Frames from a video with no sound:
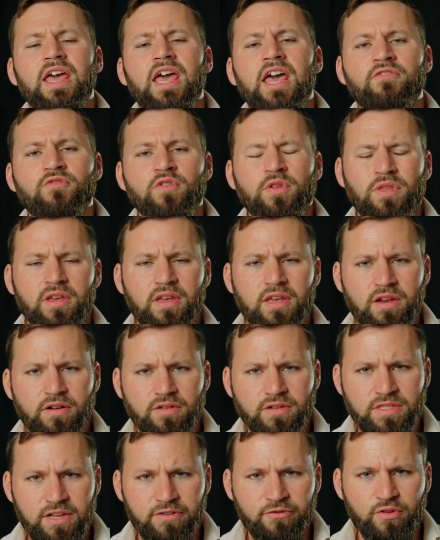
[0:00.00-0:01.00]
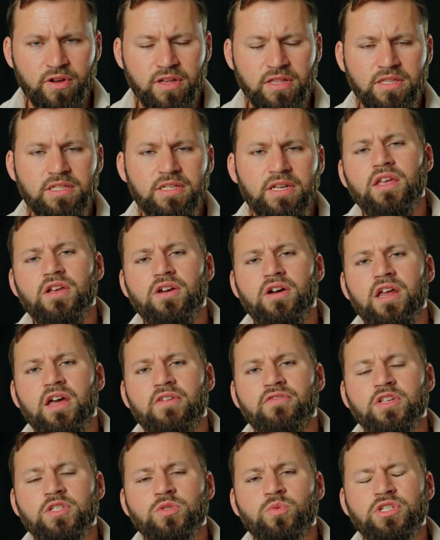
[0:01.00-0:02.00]
Everything here is different. You're going to
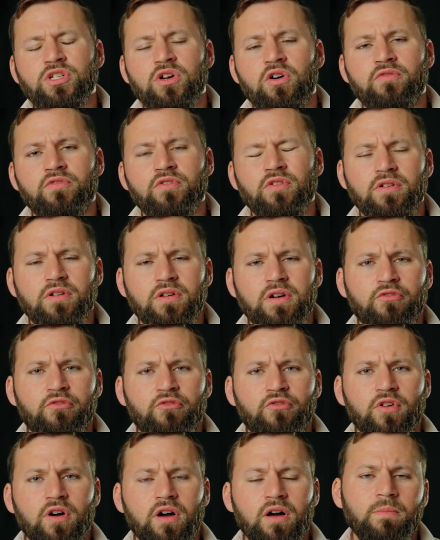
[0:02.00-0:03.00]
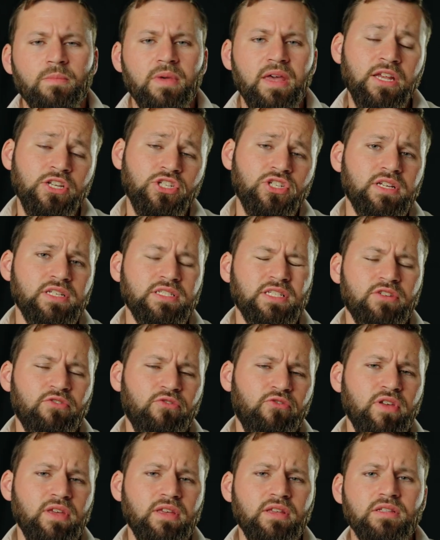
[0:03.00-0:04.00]
have to switch over from inches and
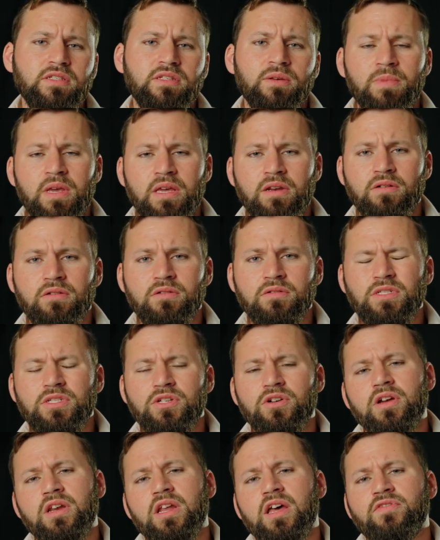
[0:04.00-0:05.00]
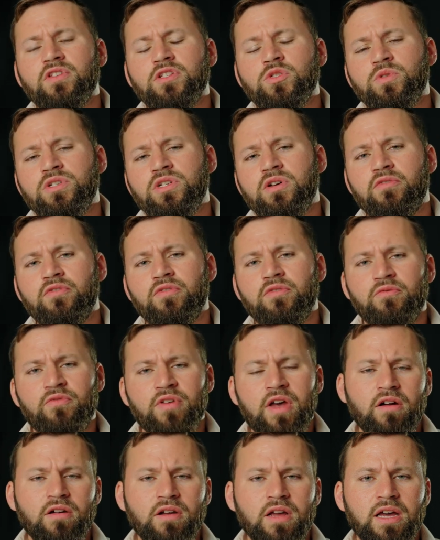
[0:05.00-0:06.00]
feet to meters. You're going to have to switch over from
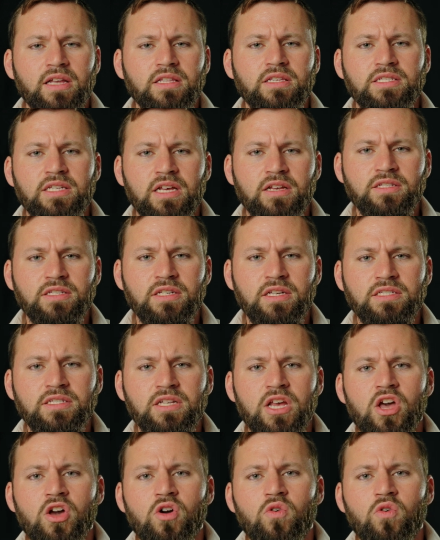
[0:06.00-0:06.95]
Fahrenheit to Celsius.